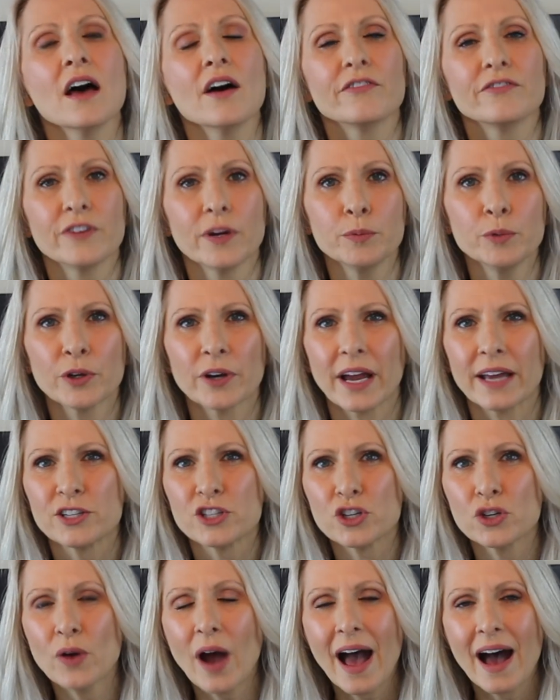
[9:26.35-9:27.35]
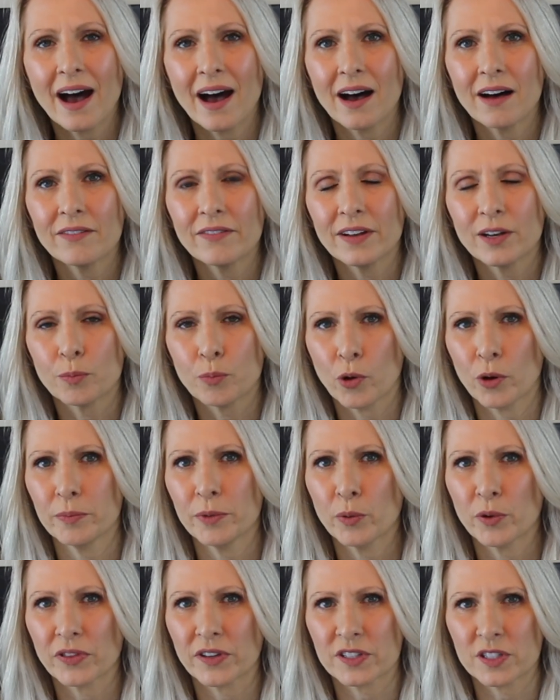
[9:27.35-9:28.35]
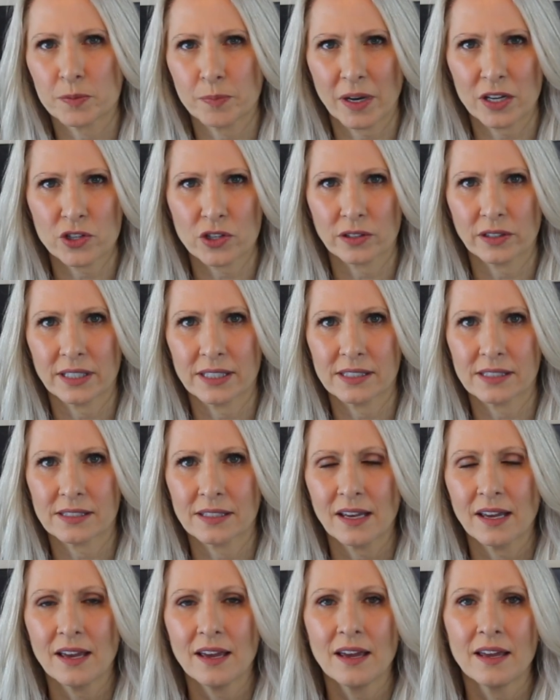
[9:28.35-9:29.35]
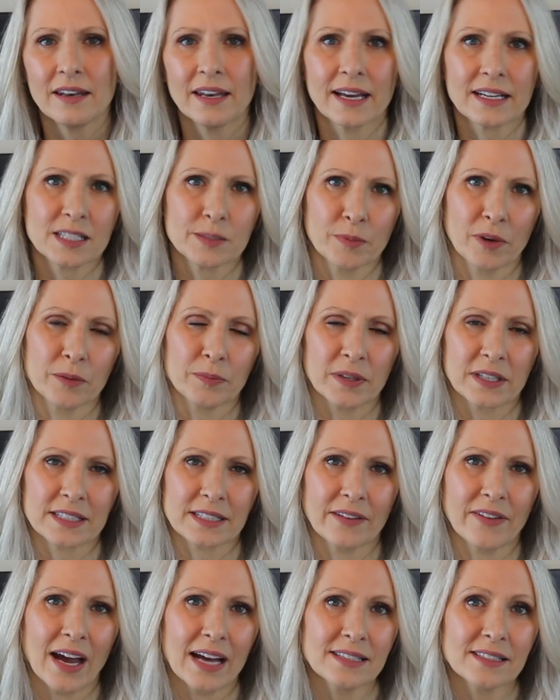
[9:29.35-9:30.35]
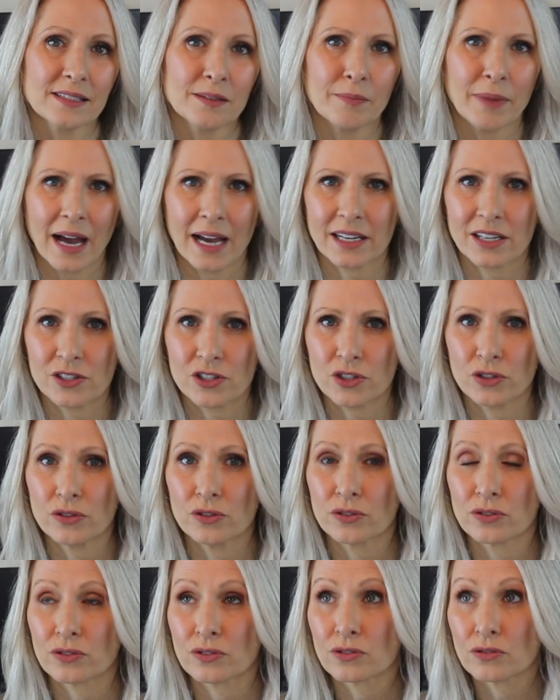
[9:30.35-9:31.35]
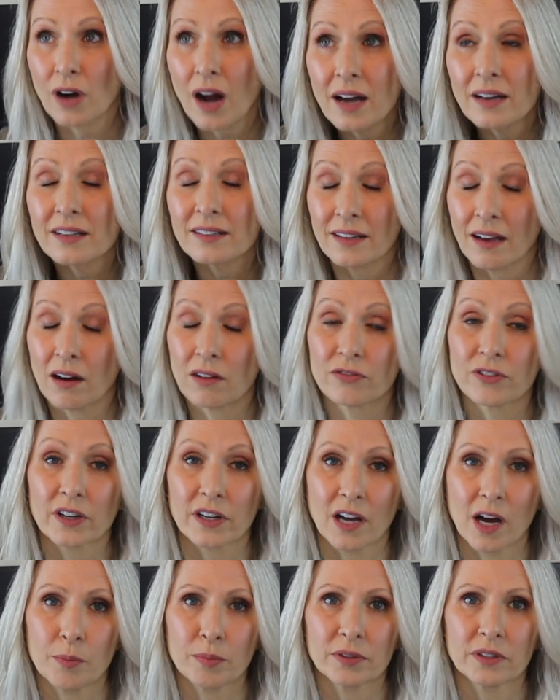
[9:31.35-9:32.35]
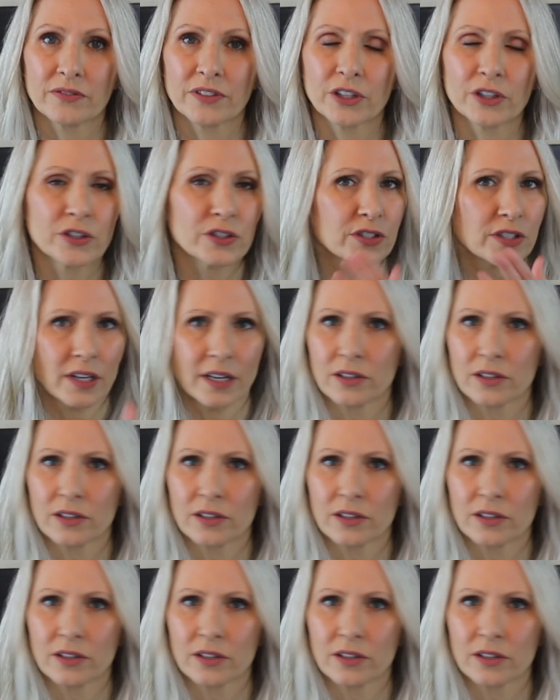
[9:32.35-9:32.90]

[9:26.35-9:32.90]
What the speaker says: February, I do have an appointment with a specialist next month because I've had some back issues, chronic now, for a couple of years.